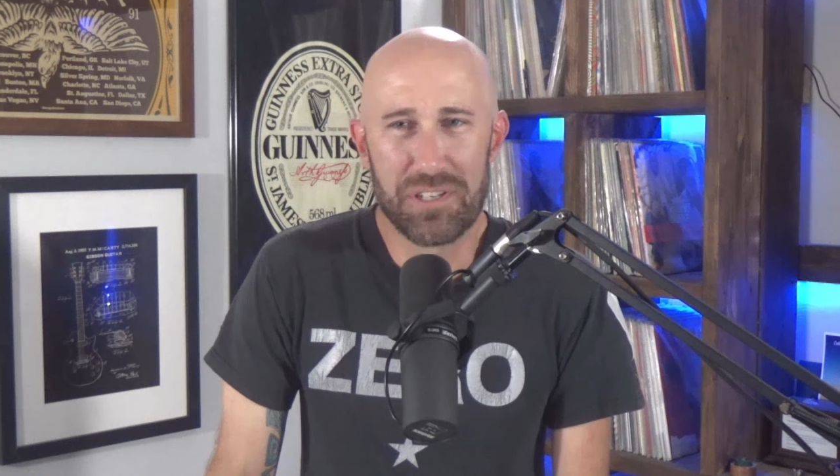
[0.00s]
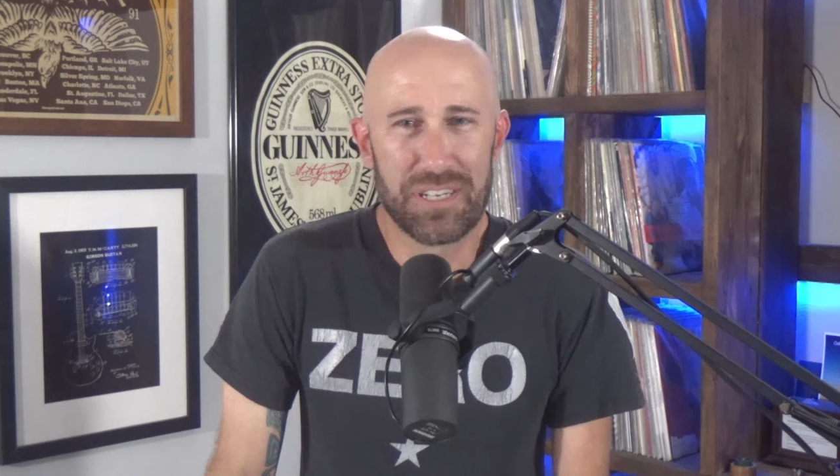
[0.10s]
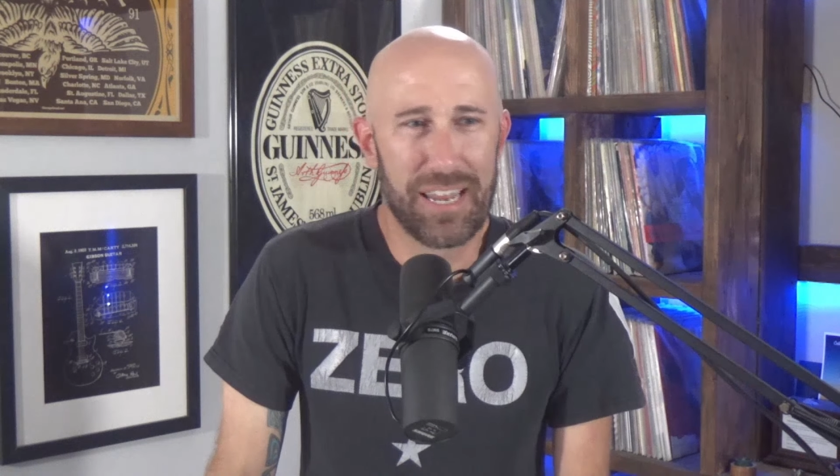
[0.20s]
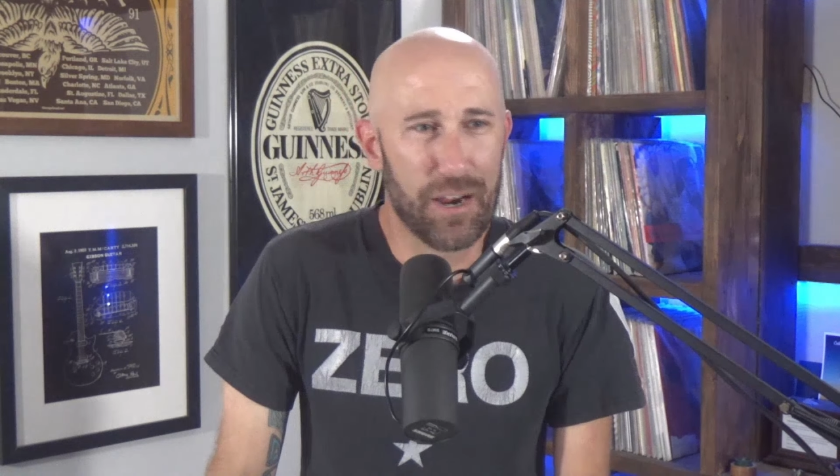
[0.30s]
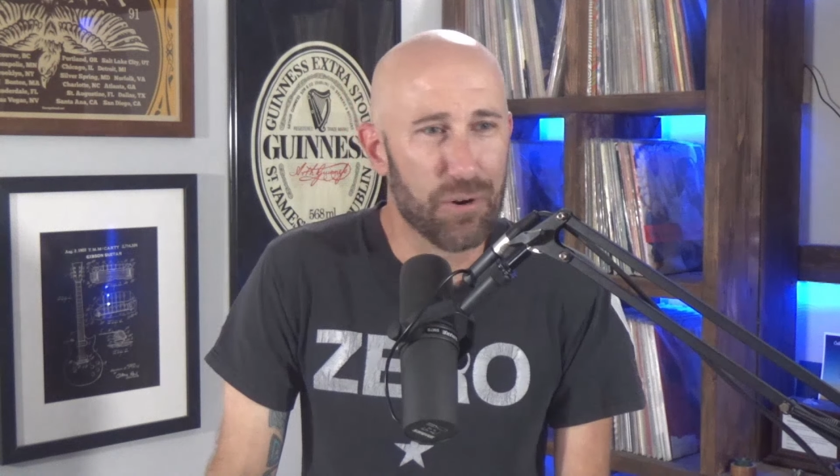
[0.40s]

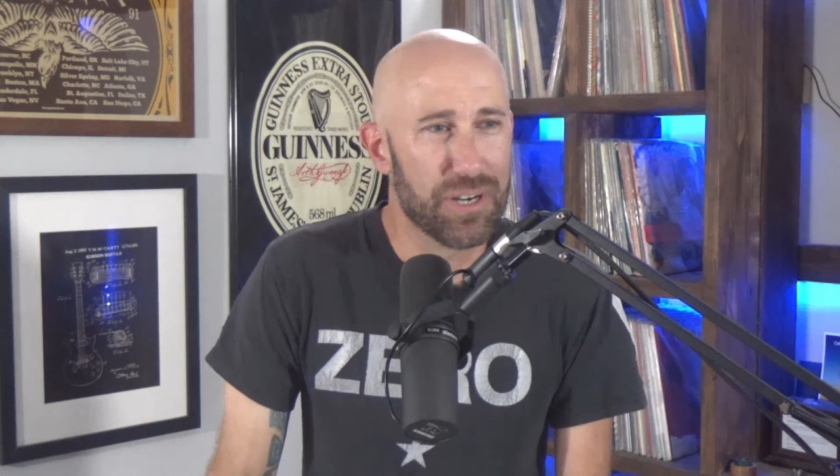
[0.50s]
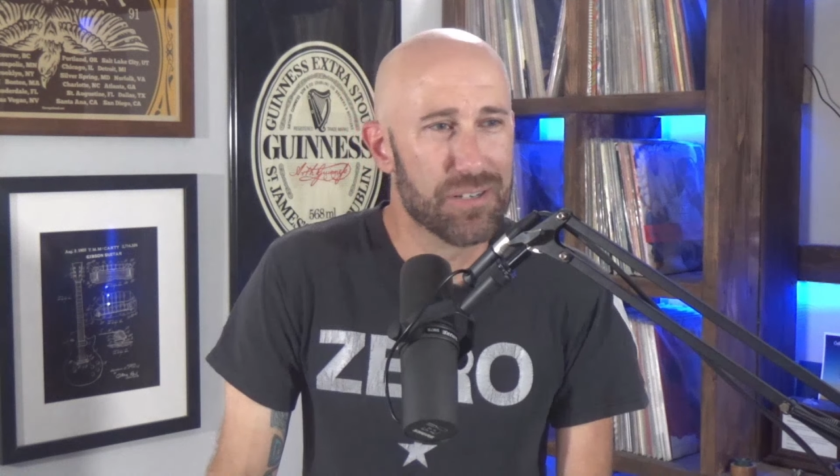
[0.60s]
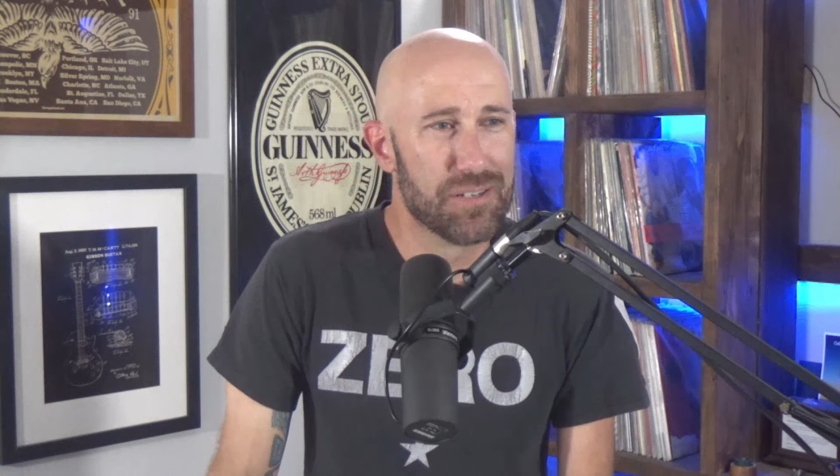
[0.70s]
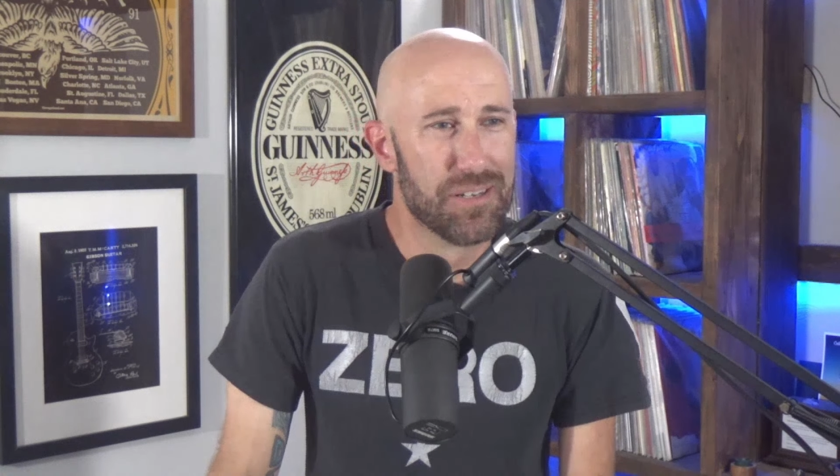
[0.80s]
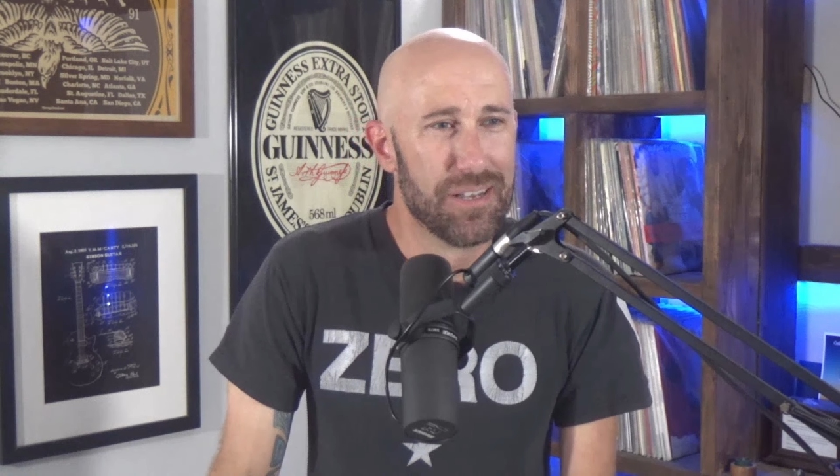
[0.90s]

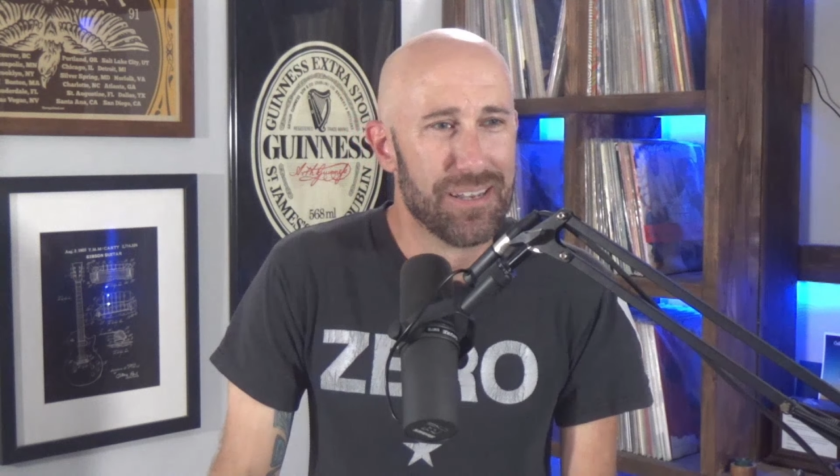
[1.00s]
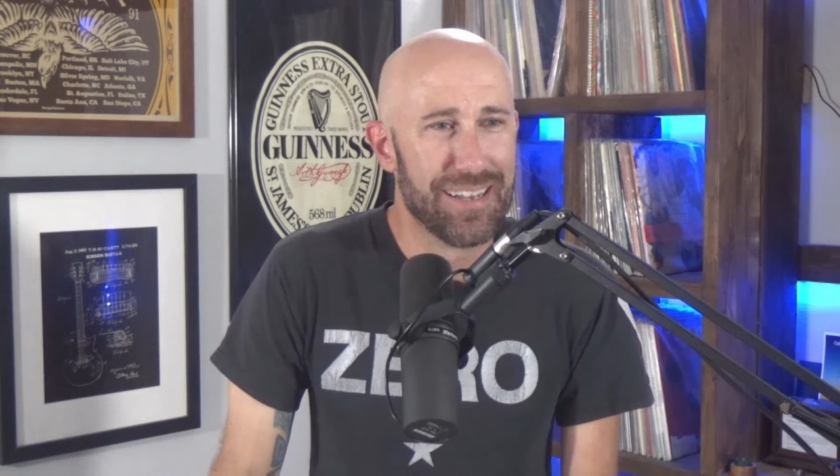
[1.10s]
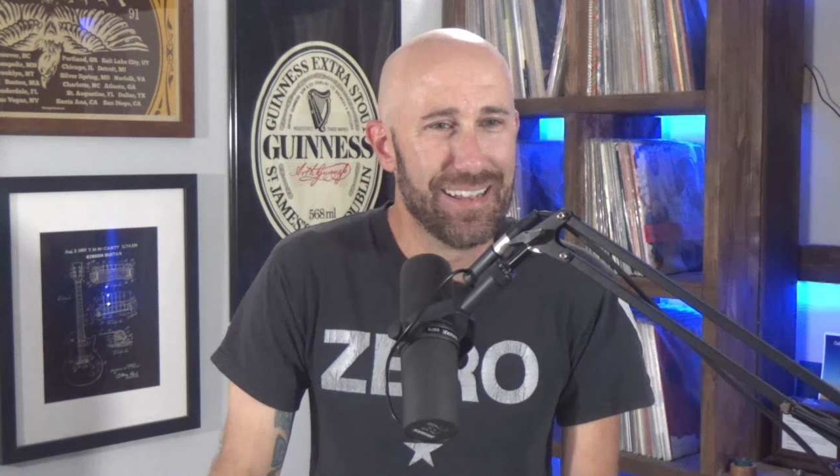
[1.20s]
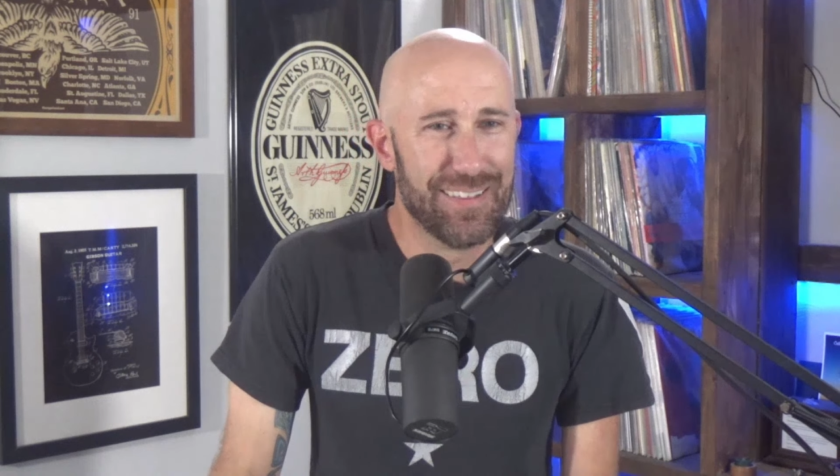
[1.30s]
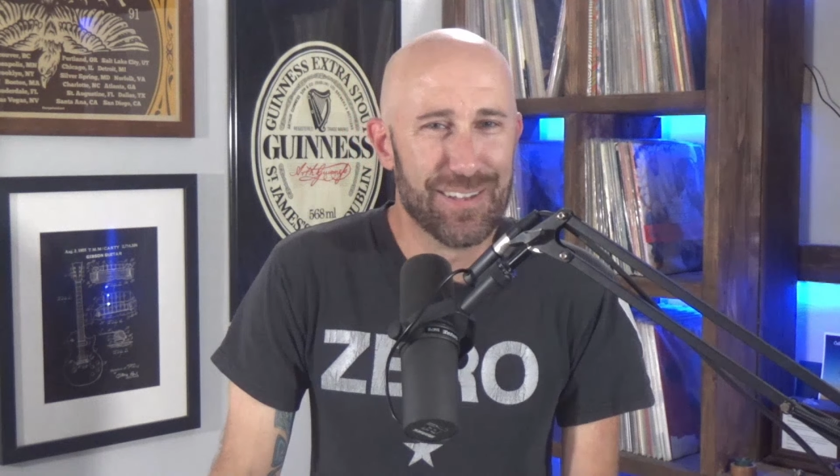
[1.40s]
carries
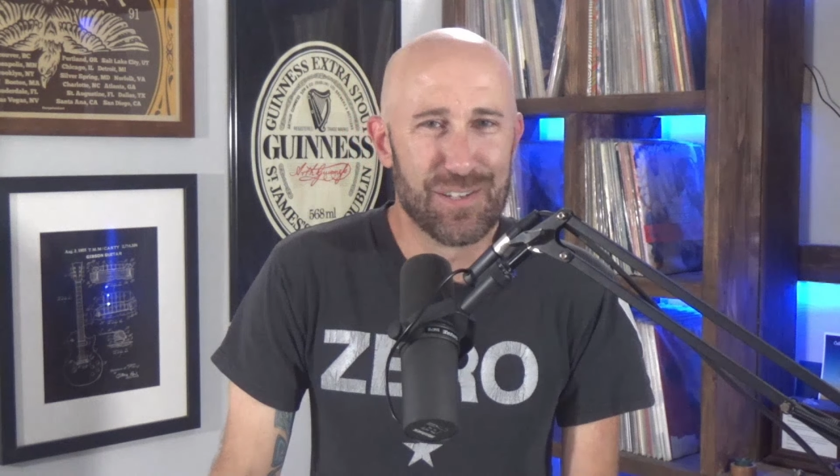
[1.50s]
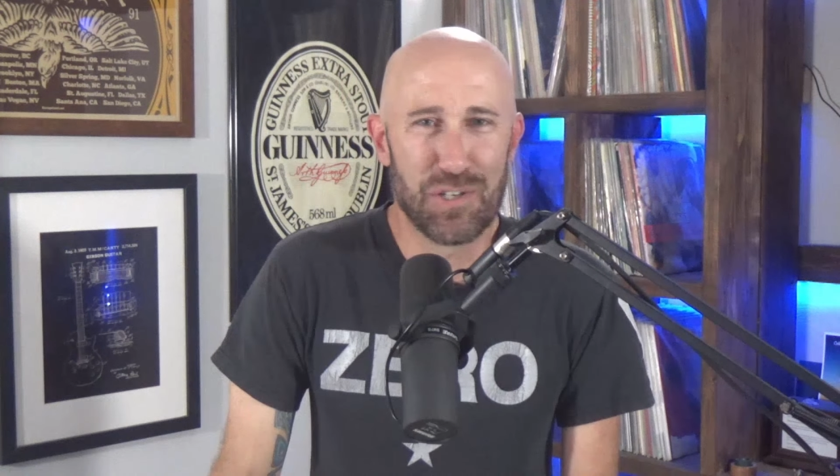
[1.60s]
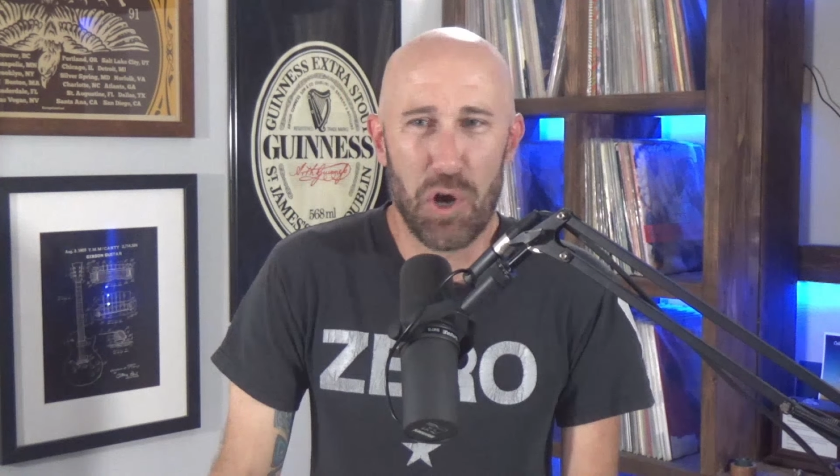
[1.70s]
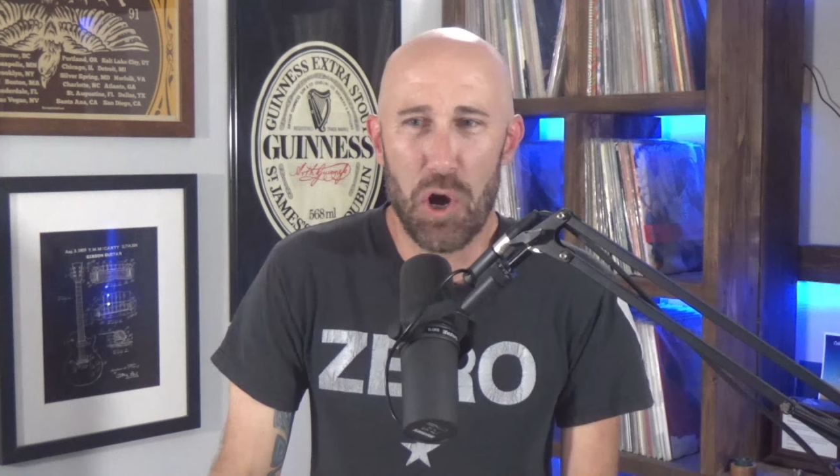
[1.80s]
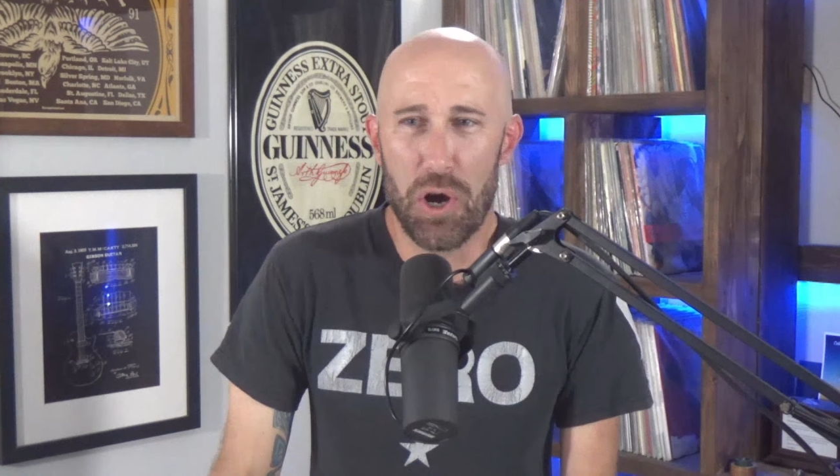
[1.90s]
in this
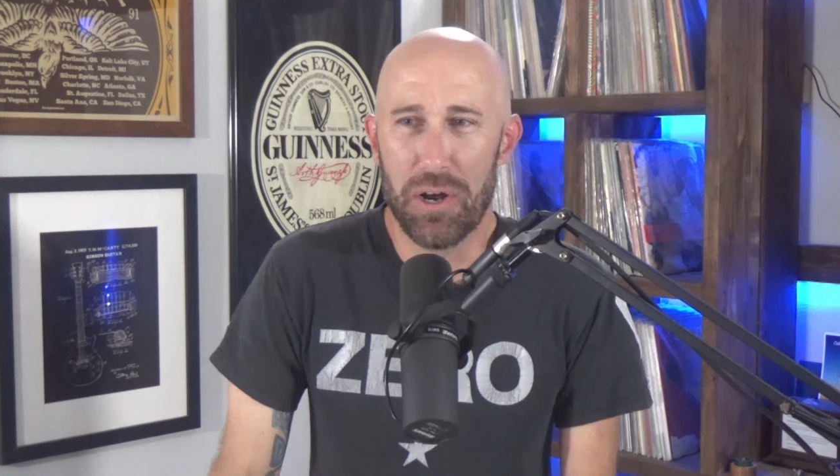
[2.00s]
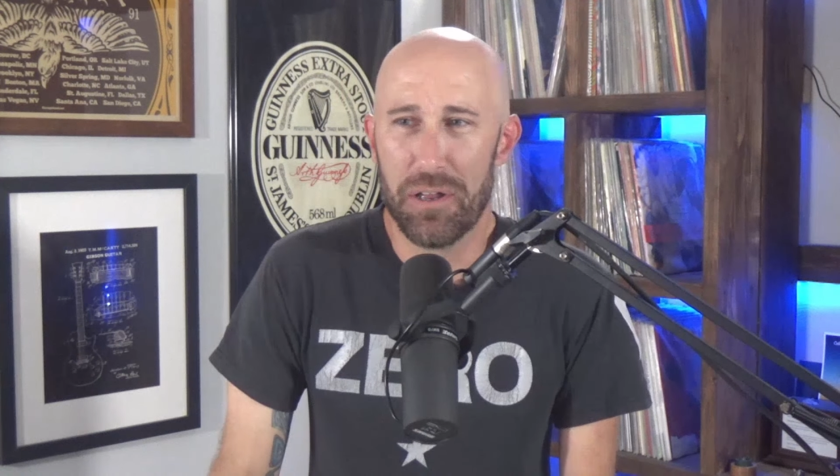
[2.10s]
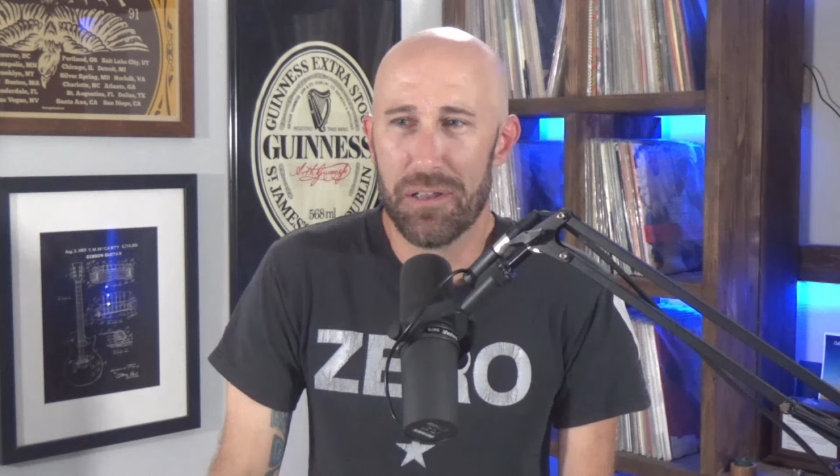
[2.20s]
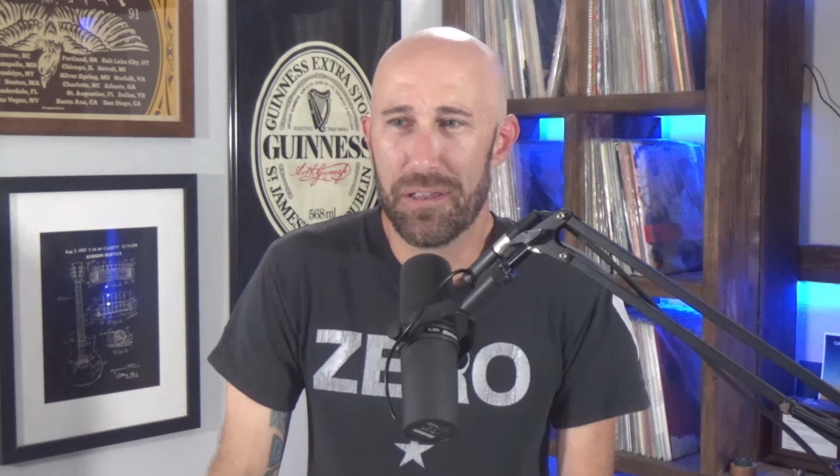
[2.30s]
song.